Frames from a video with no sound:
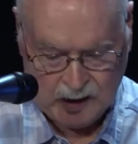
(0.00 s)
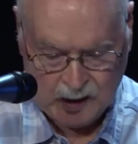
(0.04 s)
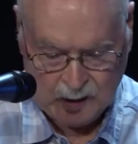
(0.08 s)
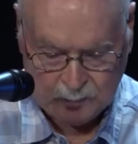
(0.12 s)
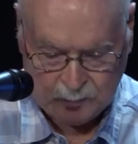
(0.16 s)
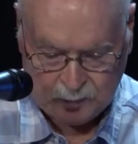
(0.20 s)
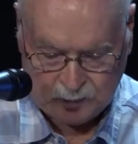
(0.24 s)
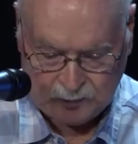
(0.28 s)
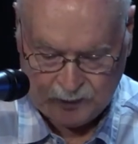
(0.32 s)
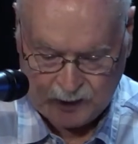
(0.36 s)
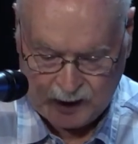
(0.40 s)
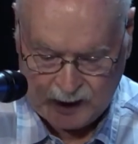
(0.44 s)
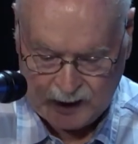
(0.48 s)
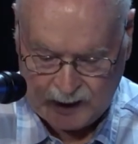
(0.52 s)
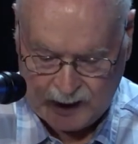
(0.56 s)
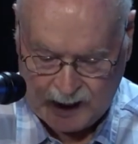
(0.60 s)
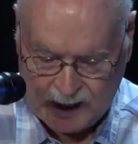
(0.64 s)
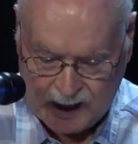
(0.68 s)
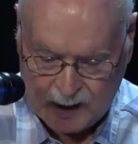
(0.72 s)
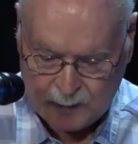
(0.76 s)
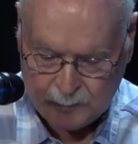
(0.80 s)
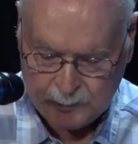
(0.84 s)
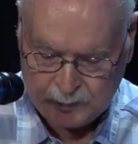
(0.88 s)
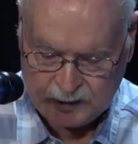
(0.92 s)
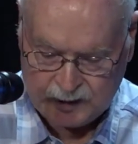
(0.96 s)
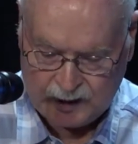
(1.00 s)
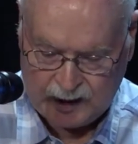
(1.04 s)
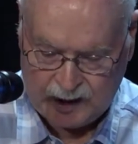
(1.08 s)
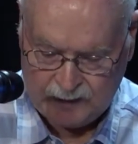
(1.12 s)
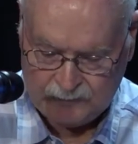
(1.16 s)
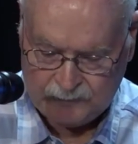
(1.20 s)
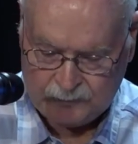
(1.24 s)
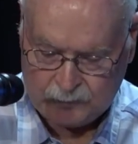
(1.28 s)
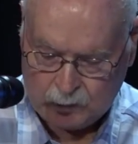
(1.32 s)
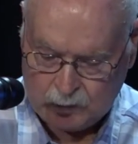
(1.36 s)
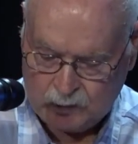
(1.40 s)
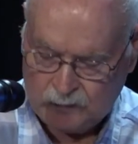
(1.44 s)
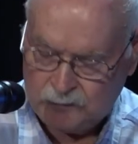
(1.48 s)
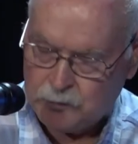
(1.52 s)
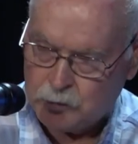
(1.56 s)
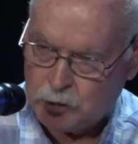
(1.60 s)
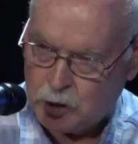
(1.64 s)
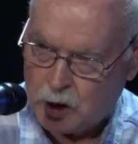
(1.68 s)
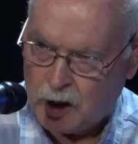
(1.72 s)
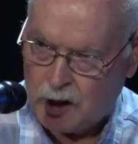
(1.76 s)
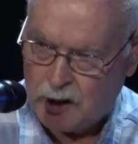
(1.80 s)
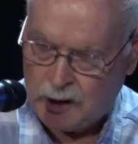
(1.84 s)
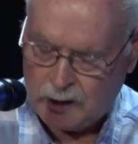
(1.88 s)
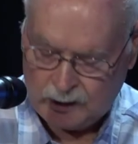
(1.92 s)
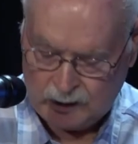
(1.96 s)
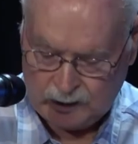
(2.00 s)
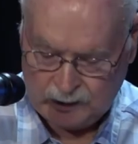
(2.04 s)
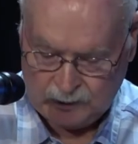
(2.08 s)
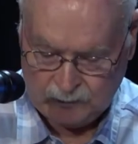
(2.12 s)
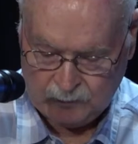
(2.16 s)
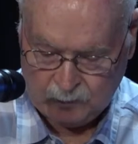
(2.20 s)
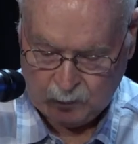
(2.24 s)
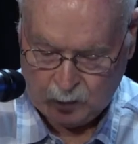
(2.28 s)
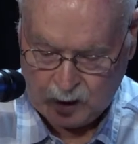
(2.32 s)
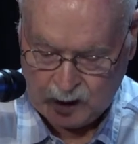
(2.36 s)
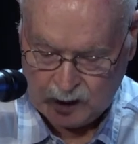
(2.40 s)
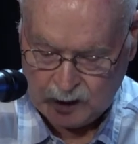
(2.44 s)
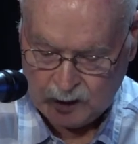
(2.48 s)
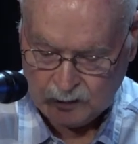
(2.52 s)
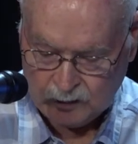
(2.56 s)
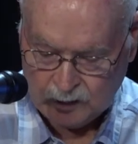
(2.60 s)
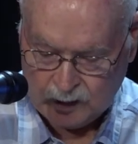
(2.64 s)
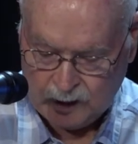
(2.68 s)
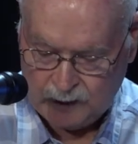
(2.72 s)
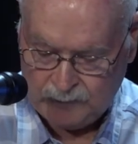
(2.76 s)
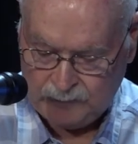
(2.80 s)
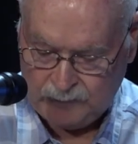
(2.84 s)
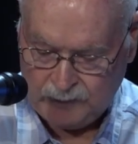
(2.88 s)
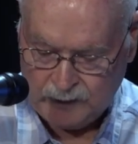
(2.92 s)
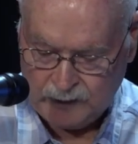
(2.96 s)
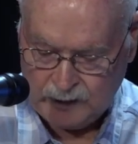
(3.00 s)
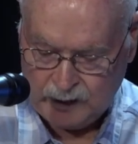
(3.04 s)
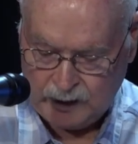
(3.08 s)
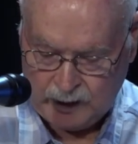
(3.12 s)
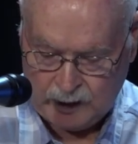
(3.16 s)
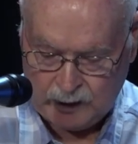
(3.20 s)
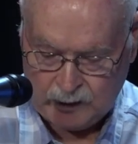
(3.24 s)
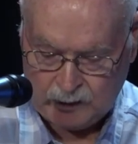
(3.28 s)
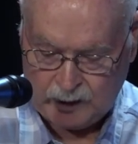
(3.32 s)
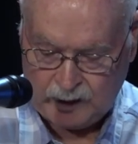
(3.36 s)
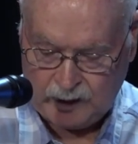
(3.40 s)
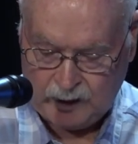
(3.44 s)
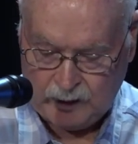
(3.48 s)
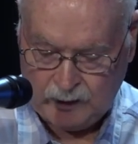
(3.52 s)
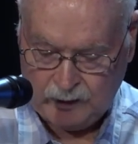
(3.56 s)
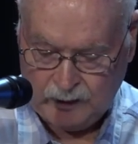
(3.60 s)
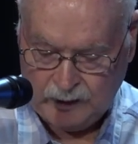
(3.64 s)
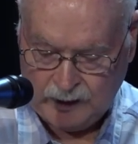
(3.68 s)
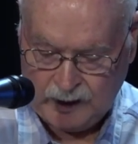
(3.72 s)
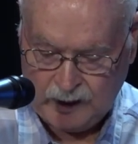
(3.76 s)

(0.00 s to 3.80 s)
provide habitat for a variety of wildlife in the area,